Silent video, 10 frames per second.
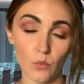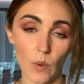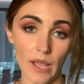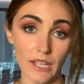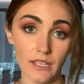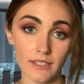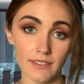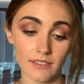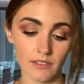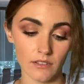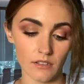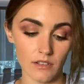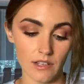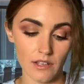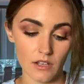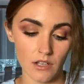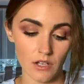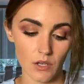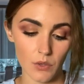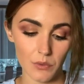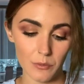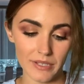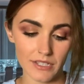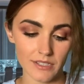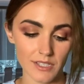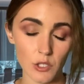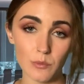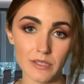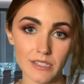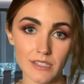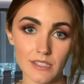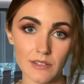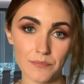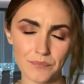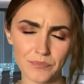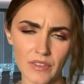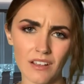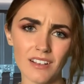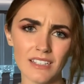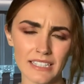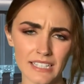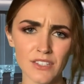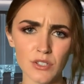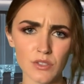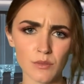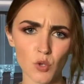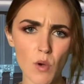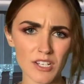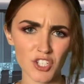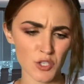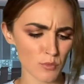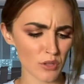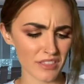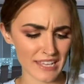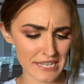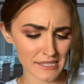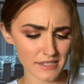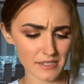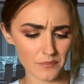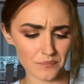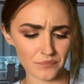Why? Oh, because humans can do some questionable things.